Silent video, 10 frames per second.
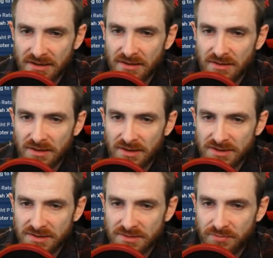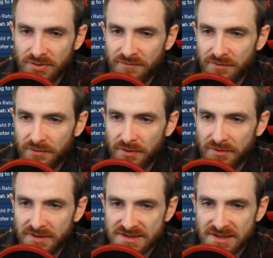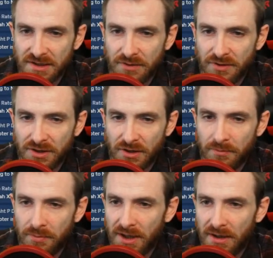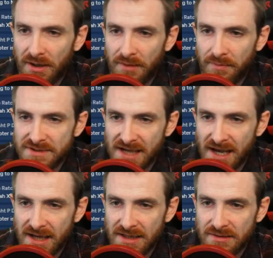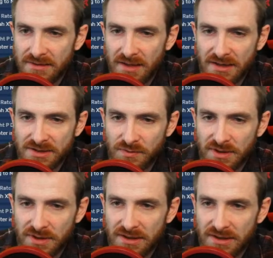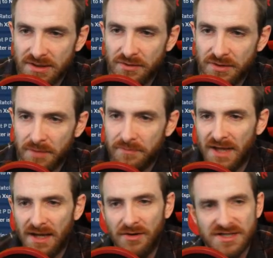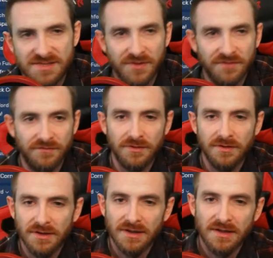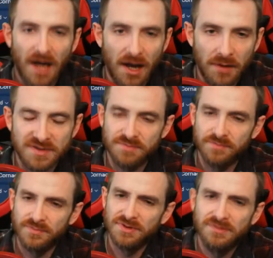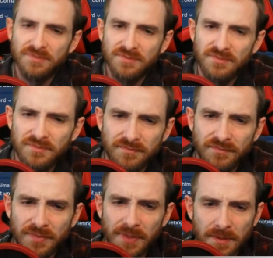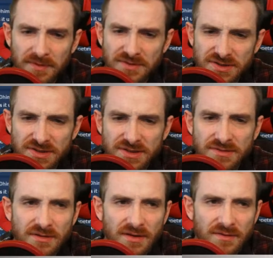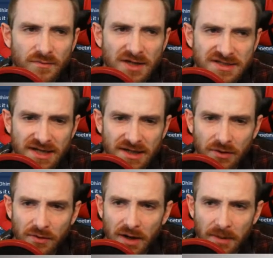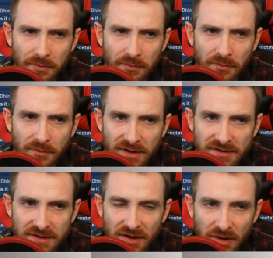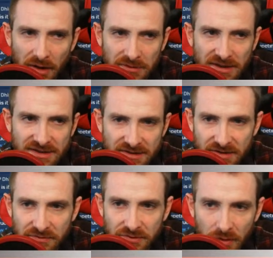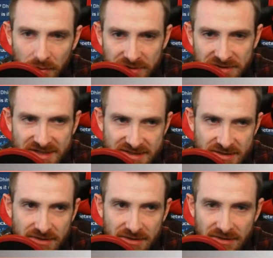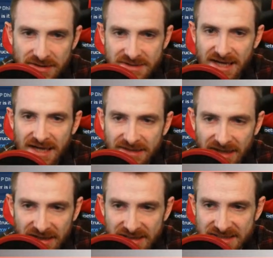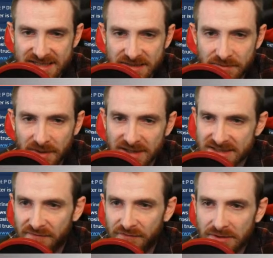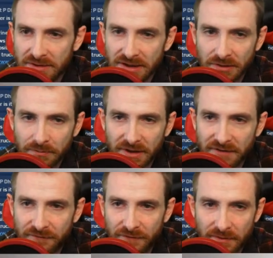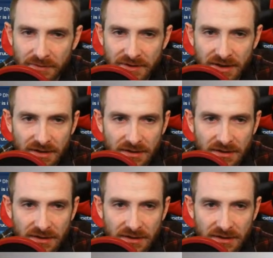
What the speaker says: that's beautiful growth. It's got nowhere to go but up. It's at 920, going up. Yeah, oh, it's beautiful. I almost, maybe we should watch that go up with. I would like to think it would go up with Tesla. Sadly, I think Tesla might suffer a little bit from the